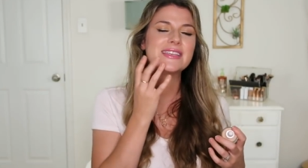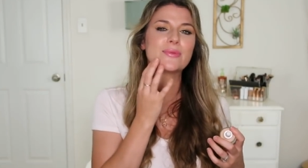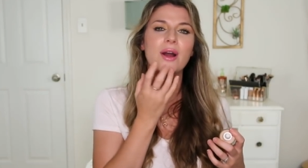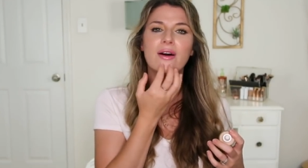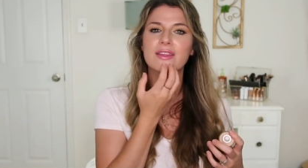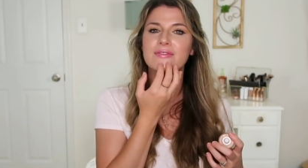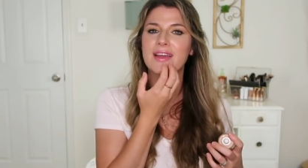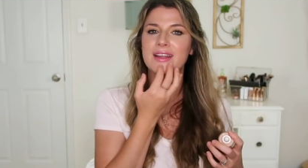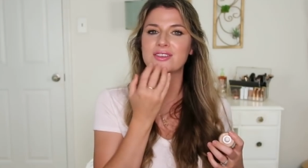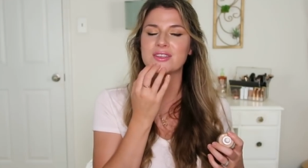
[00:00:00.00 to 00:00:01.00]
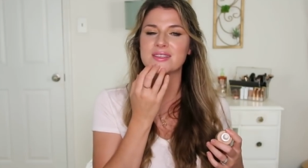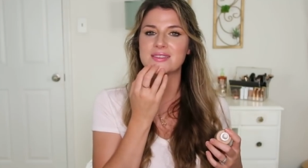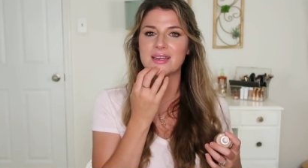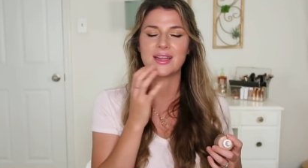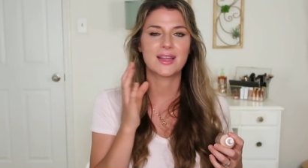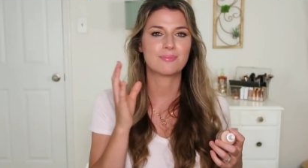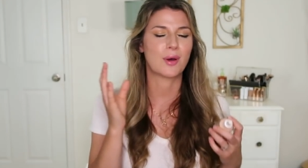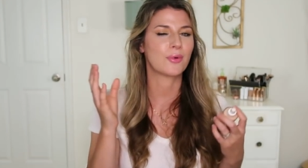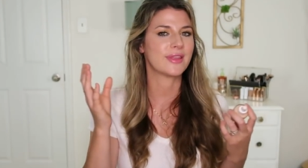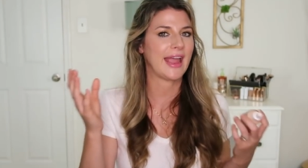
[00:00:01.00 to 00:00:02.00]
see where all the foundation is sitting,
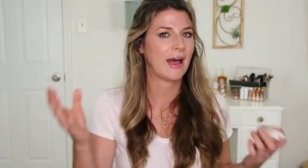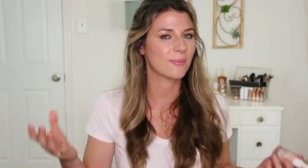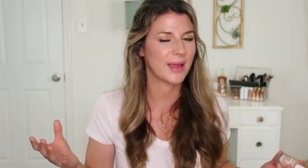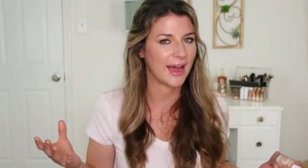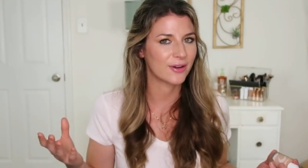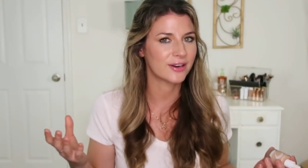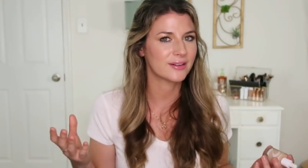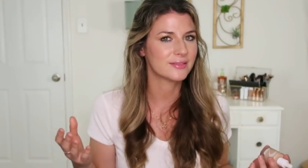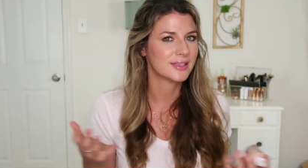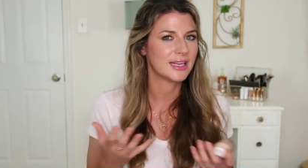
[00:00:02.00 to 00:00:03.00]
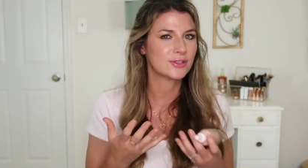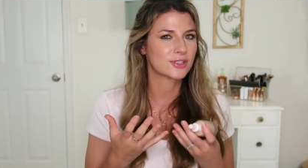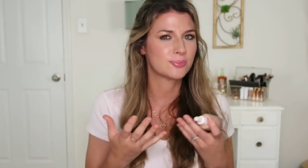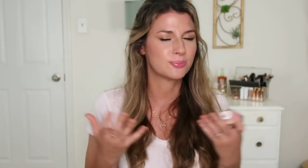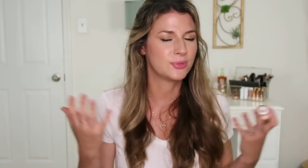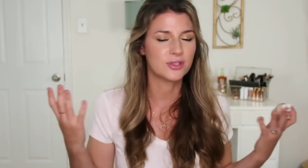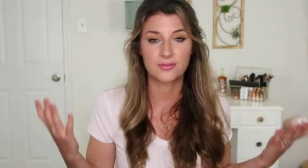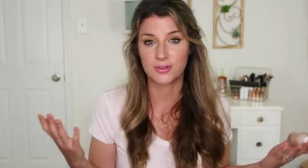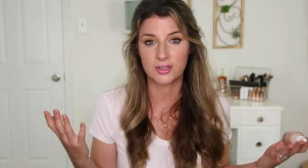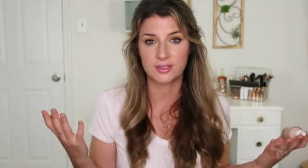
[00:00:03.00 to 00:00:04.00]
but without powder, it looks
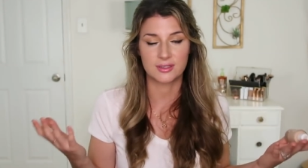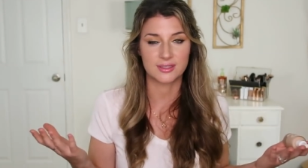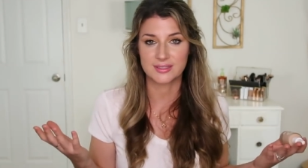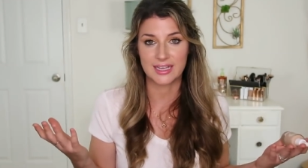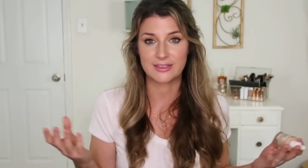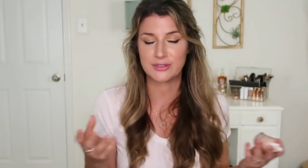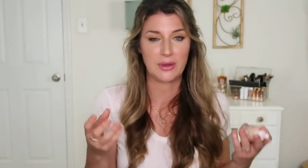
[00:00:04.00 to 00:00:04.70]
beautiful on the skin.